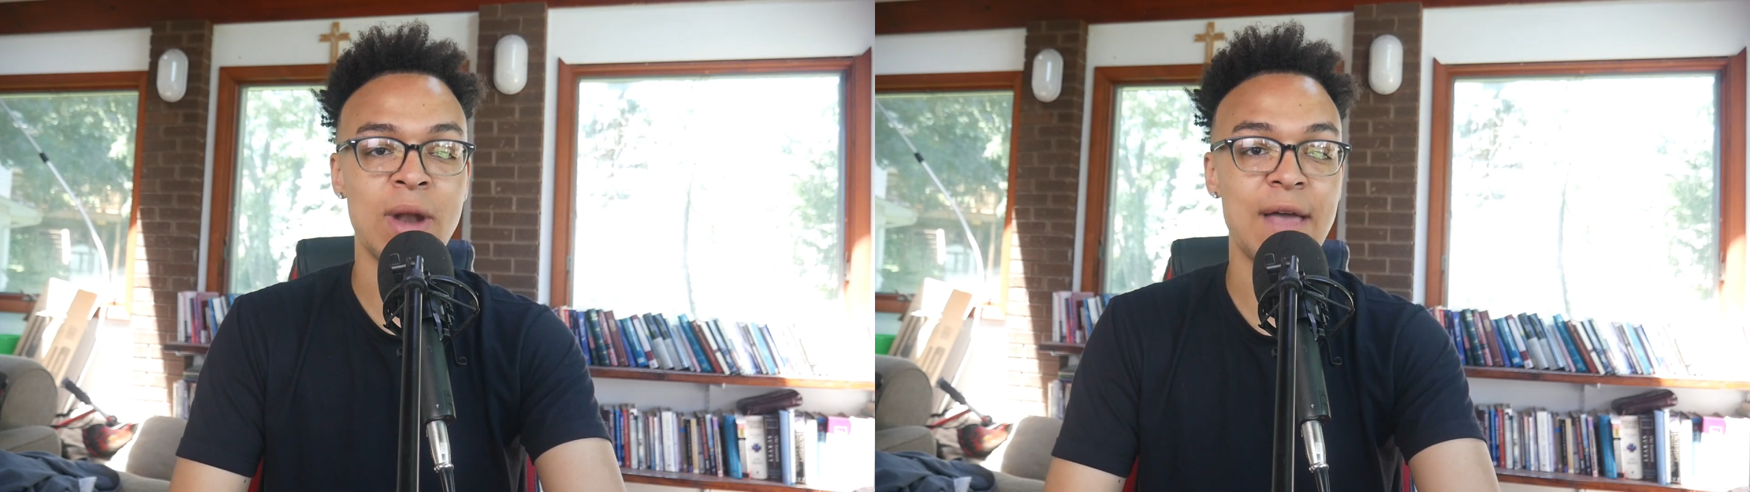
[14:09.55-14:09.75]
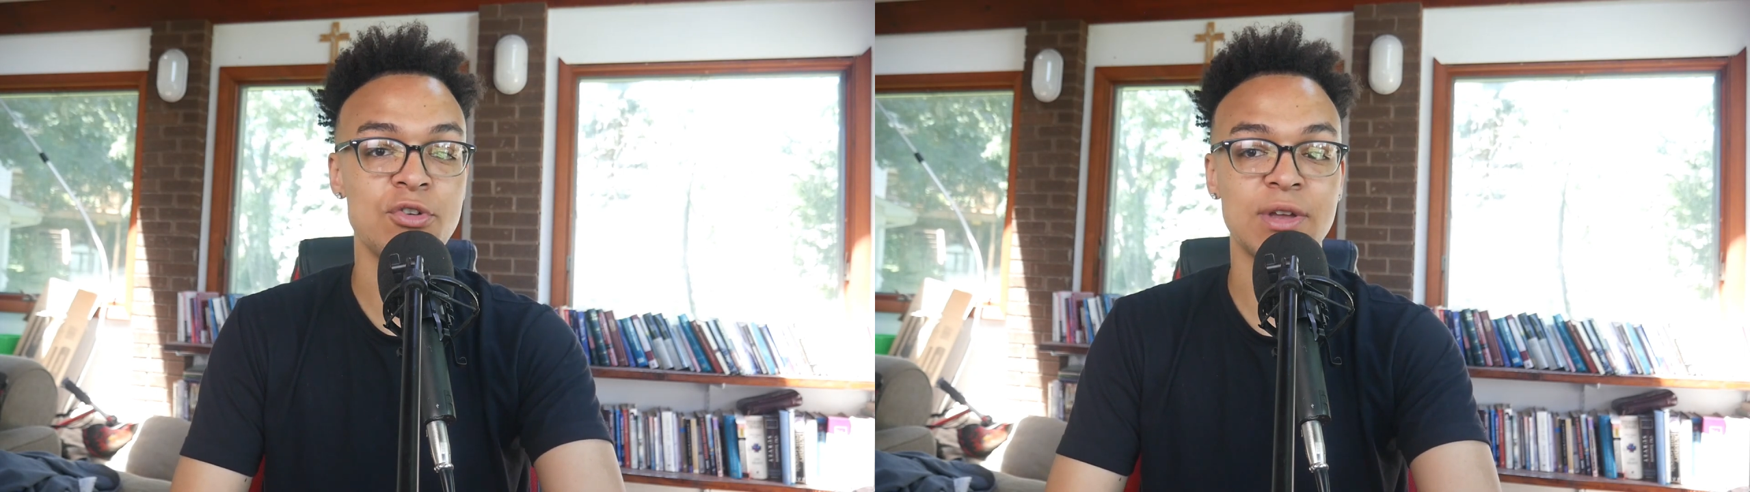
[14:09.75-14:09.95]

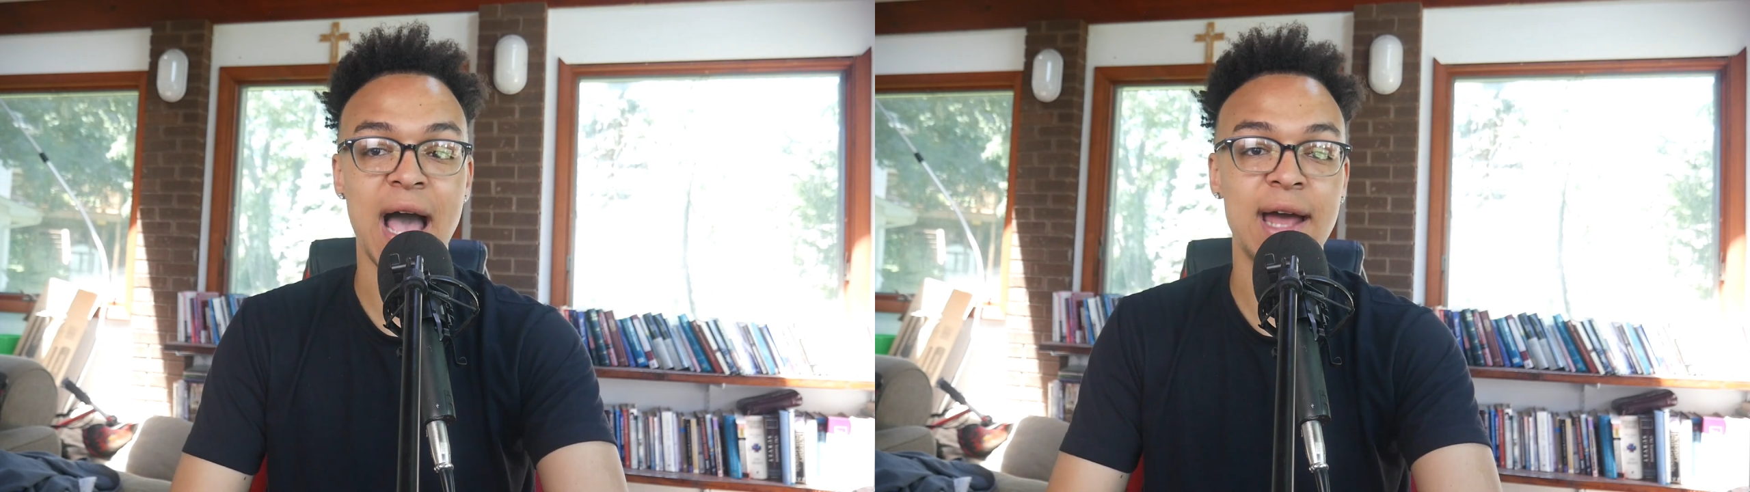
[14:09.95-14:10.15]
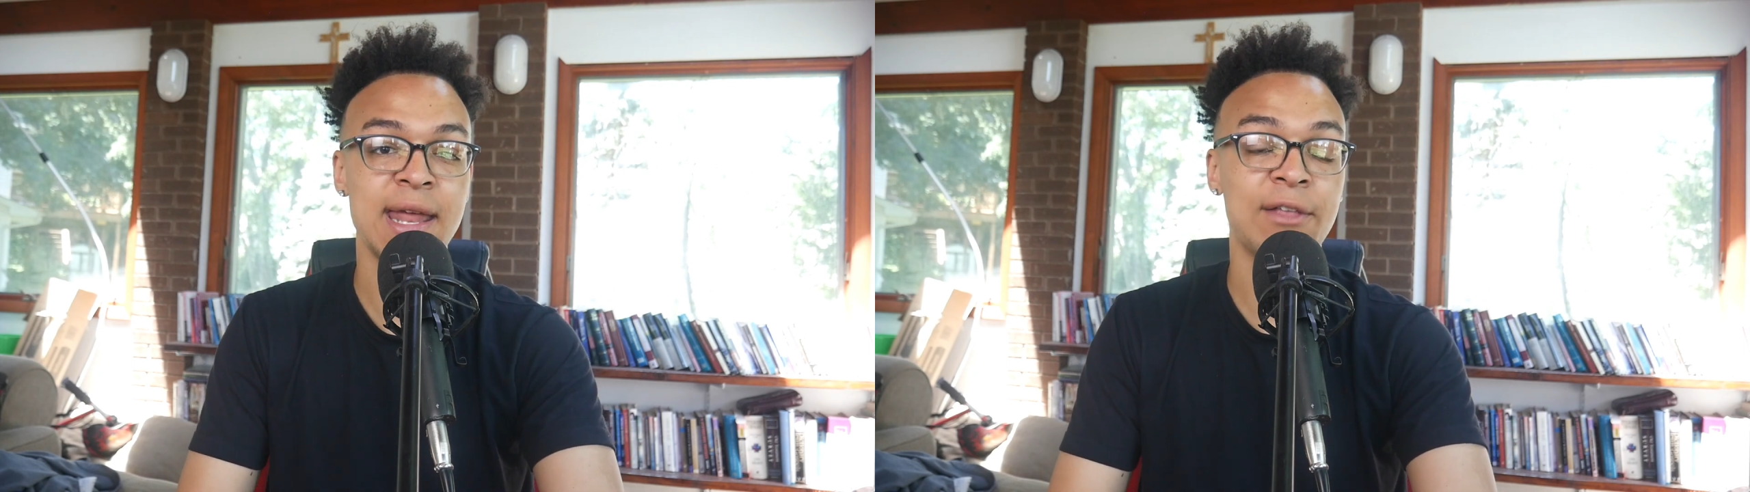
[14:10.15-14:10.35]
have your
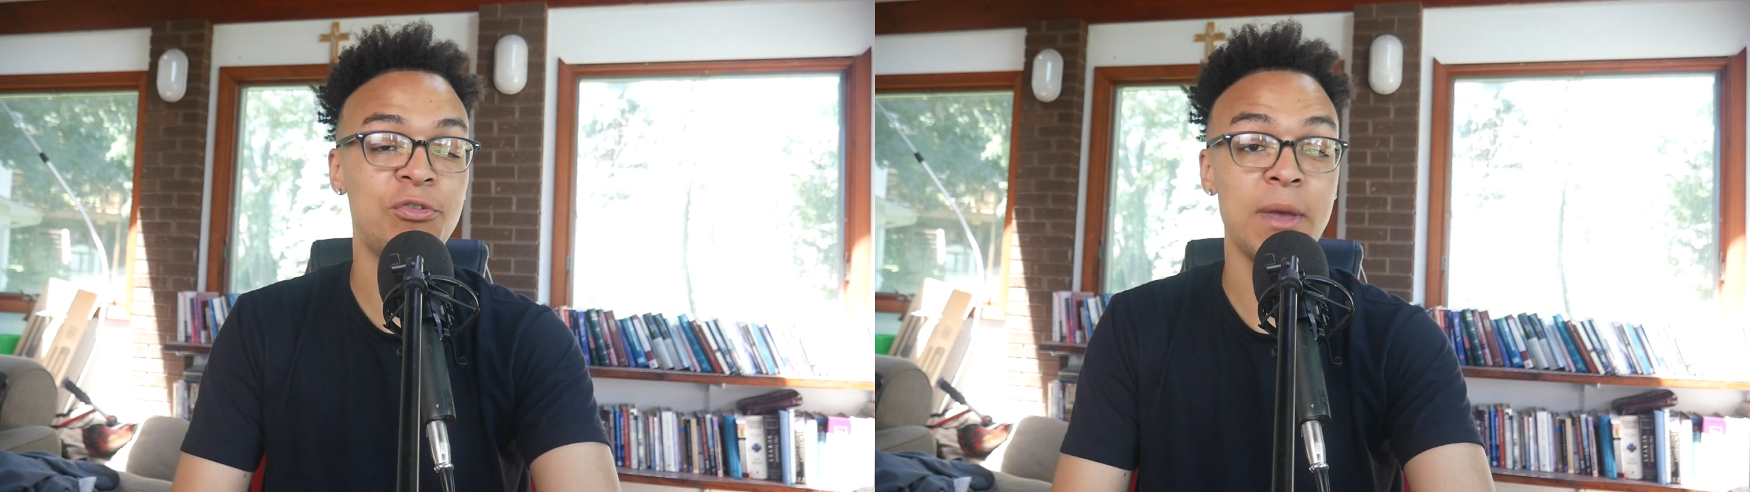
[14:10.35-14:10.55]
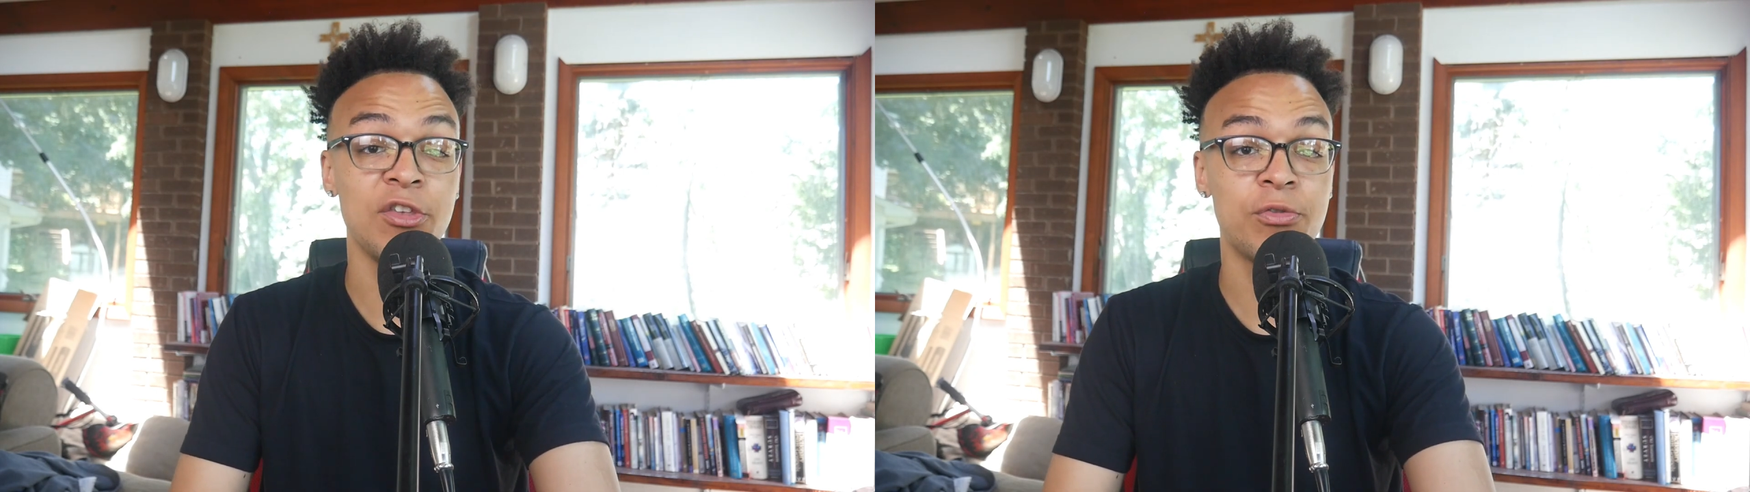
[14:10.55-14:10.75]
guide hand
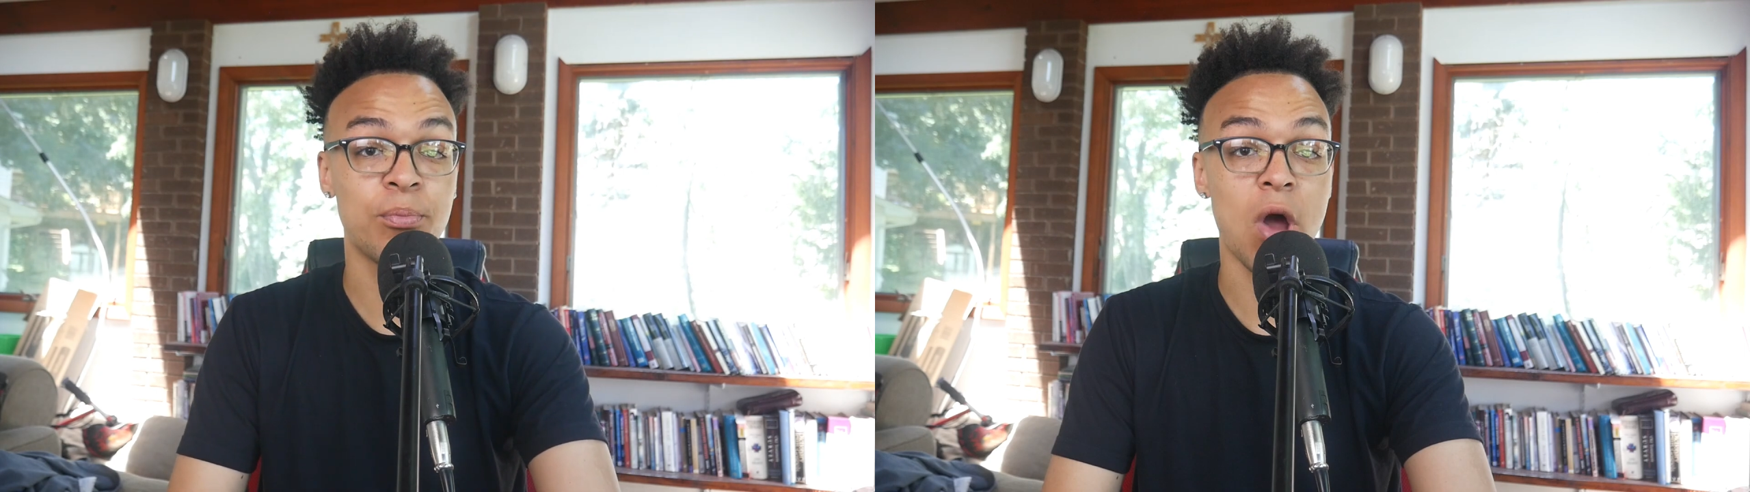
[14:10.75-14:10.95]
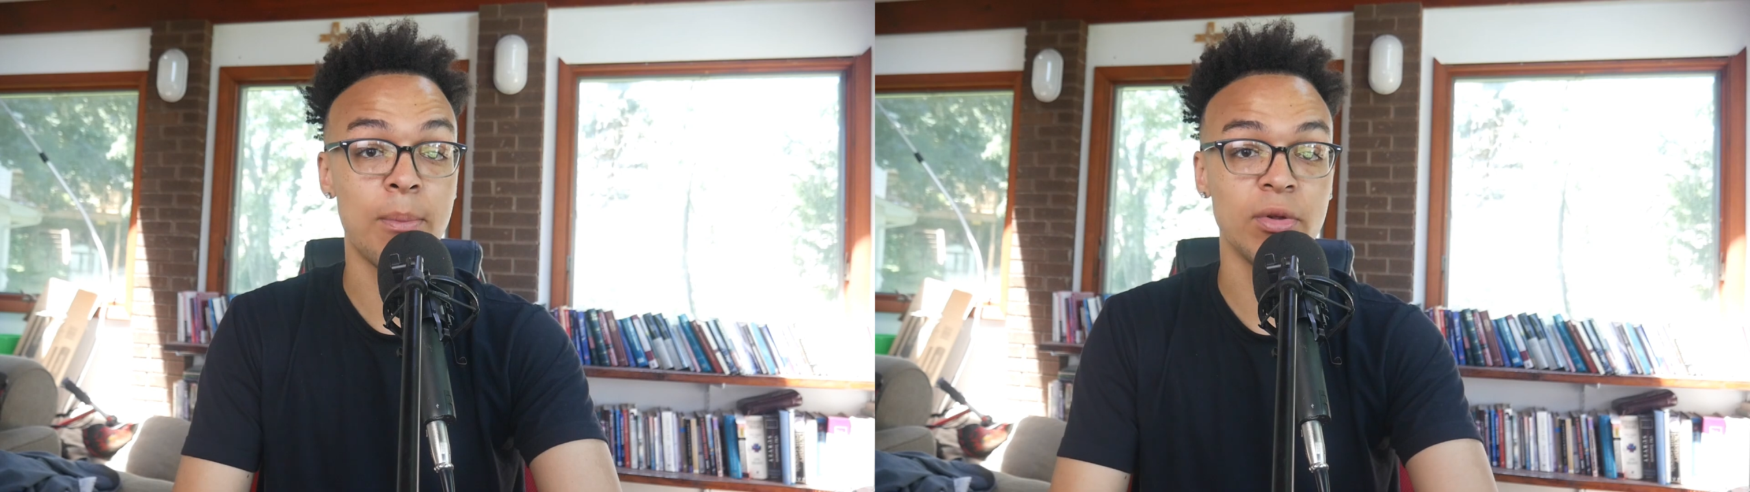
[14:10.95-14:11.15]
spaced
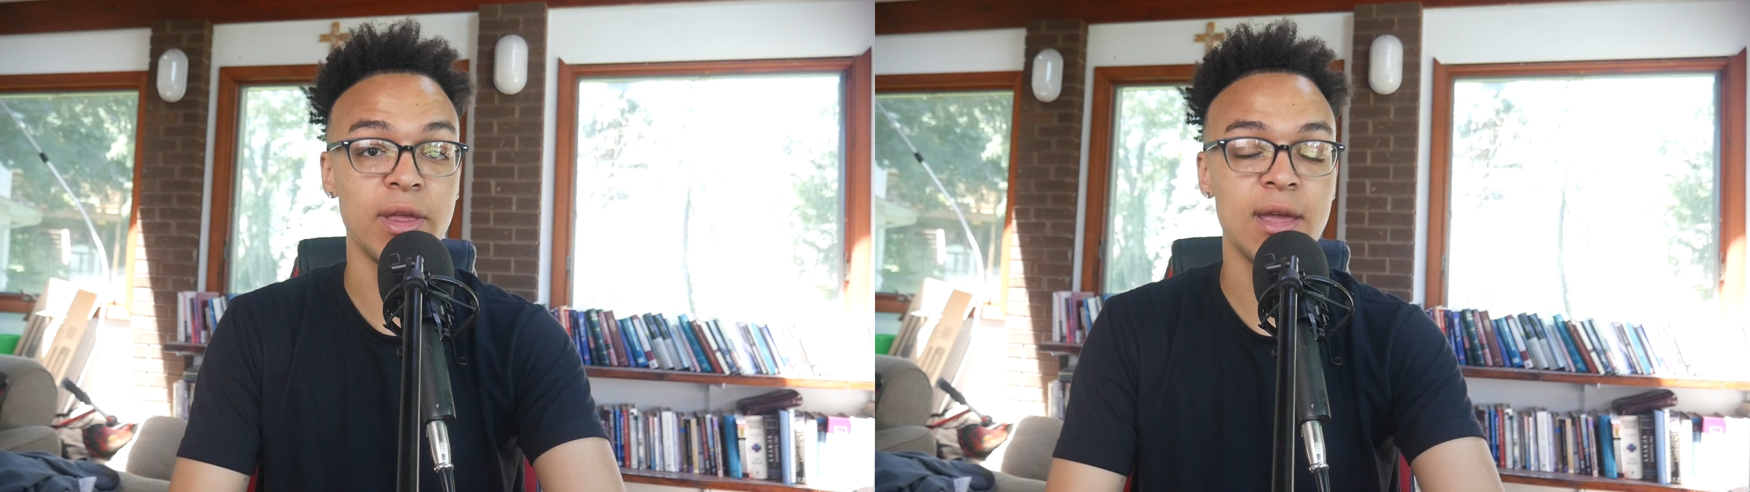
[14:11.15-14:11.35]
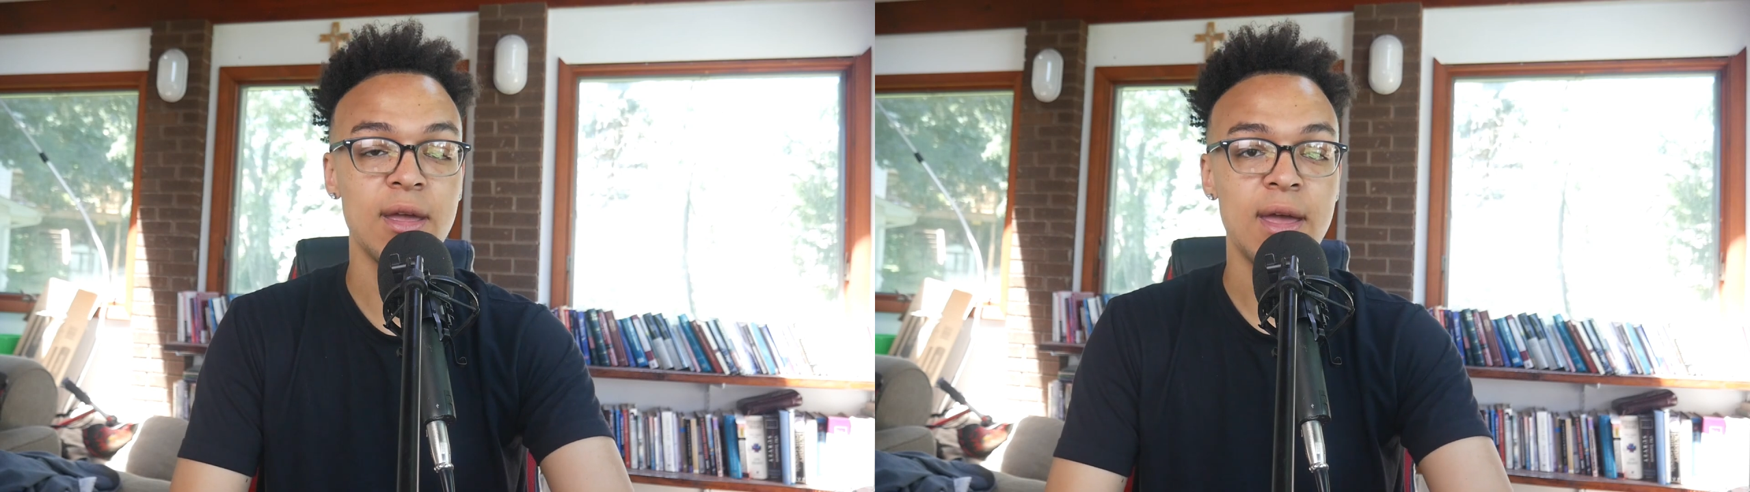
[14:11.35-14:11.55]
properly,